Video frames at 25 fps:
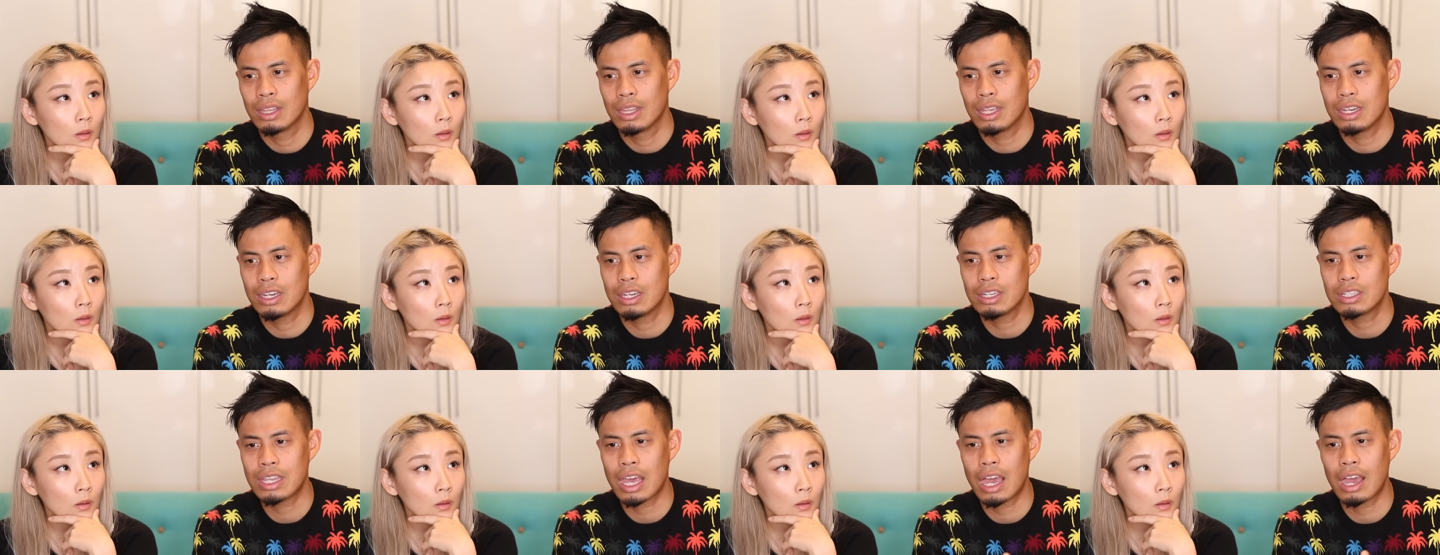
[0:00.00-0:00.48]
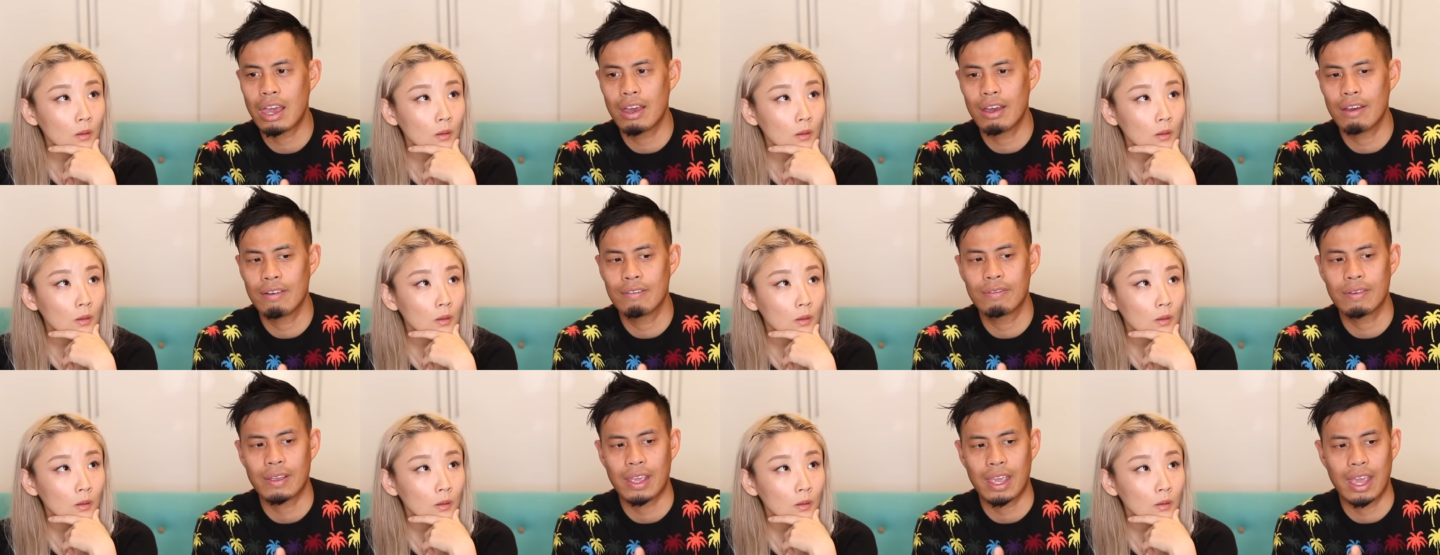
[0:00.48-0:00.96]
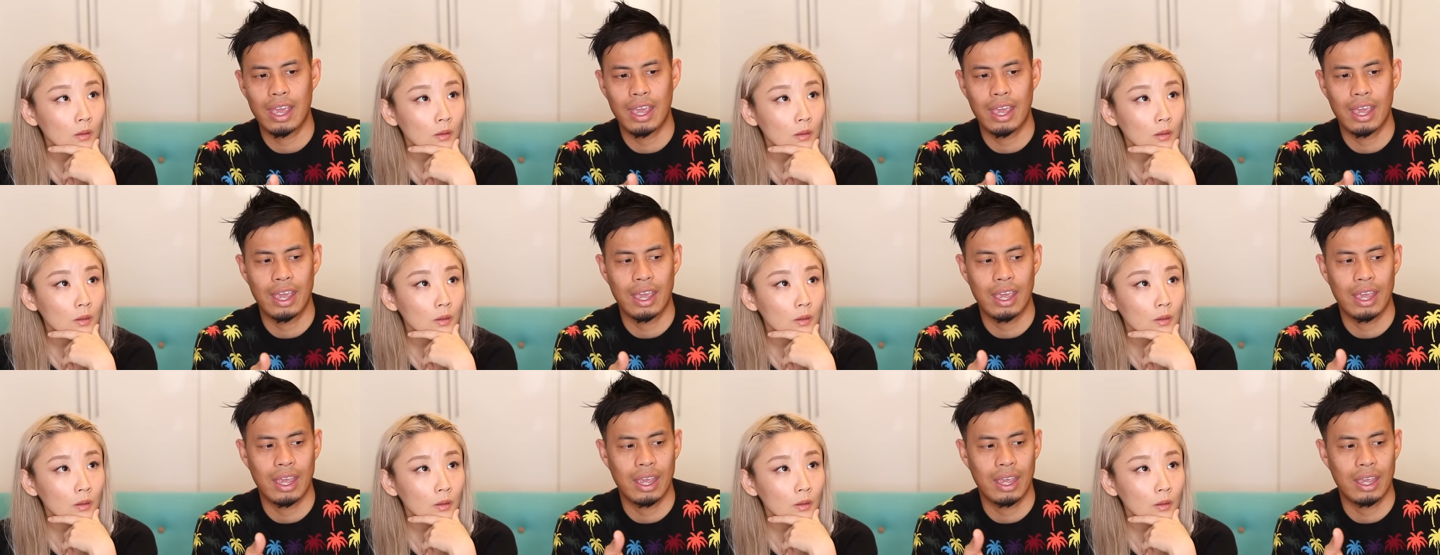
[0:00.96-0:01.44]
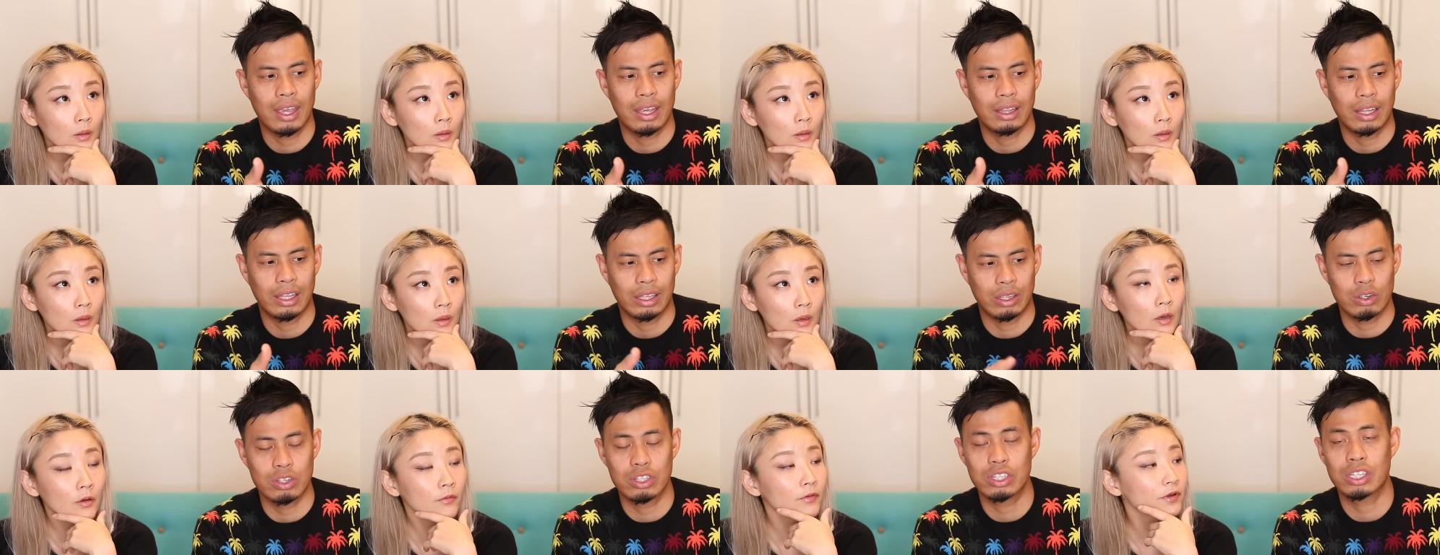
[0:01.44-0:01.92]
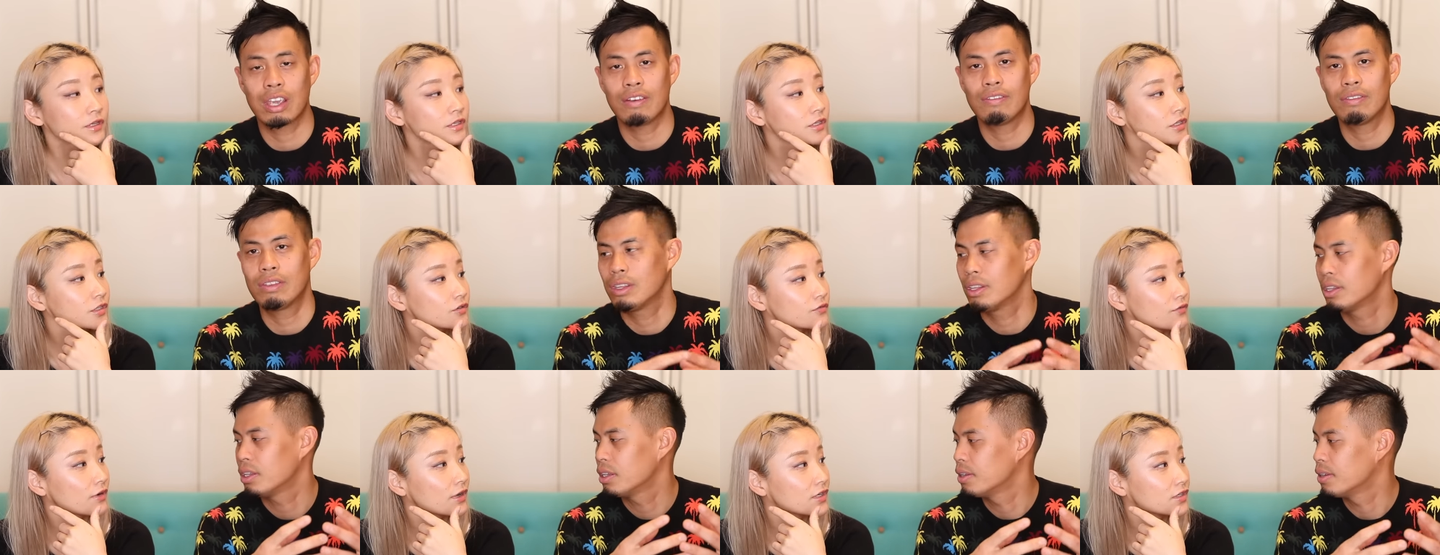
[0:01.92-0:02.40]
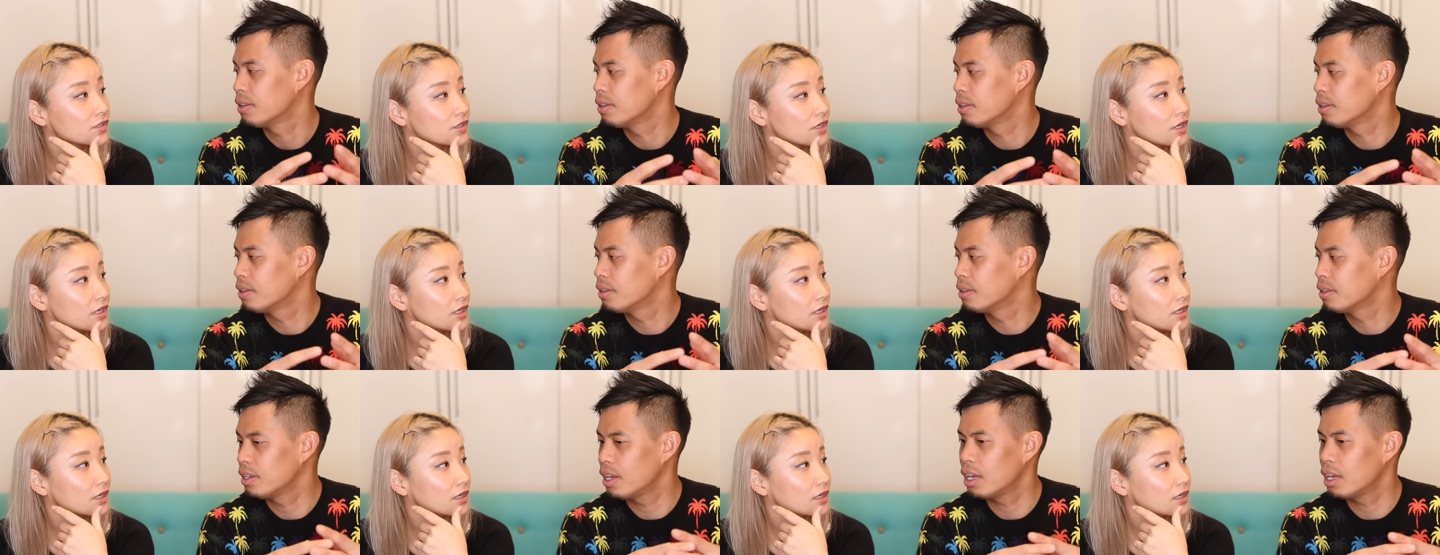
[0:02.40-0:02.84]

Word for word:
Speaker 1: They just have a like you oh, just registration. Give,